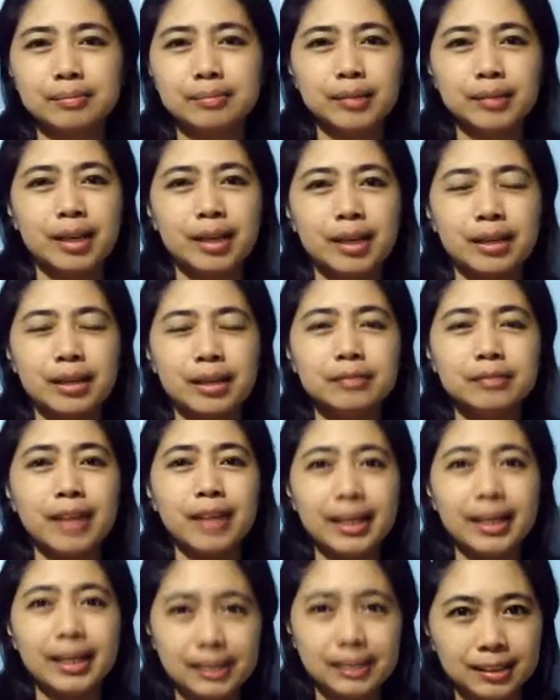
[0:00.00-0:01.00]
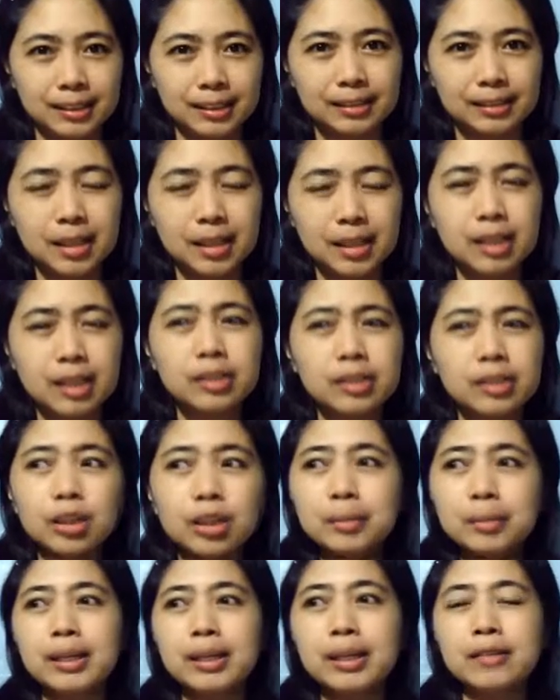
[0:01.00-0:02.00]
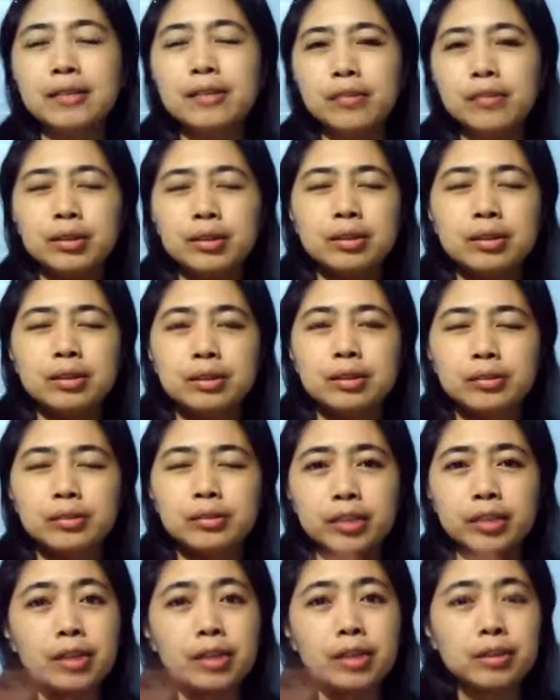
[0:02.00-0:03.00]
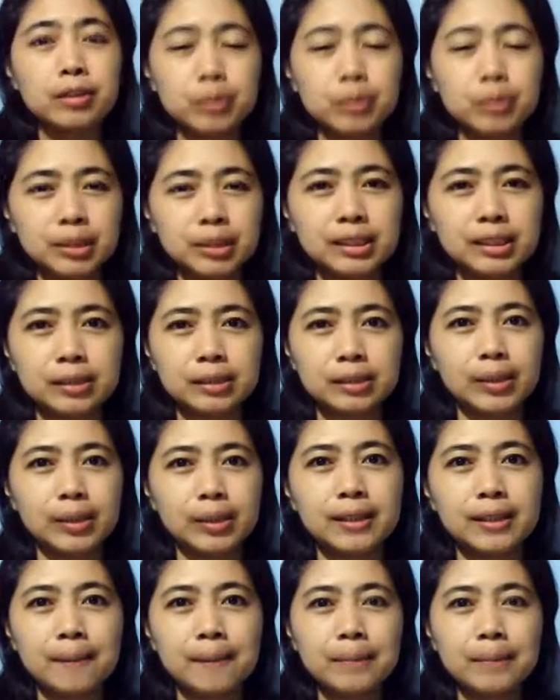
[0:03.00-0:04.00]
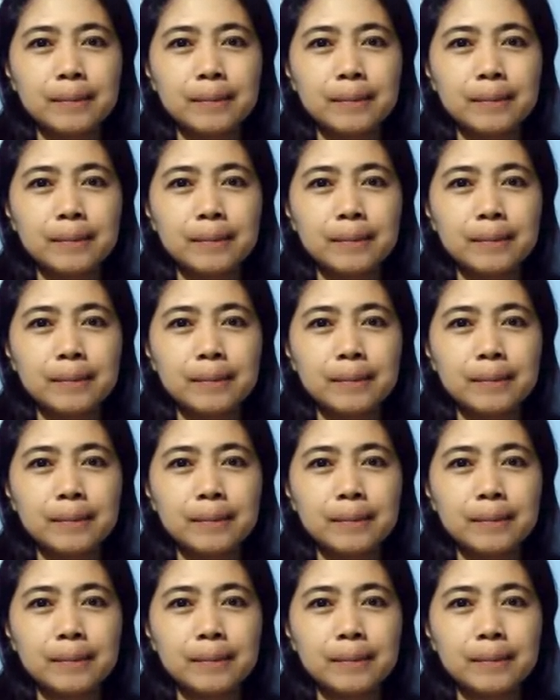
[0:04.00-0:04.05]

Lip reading: Okay, advise. Normally for other words as well.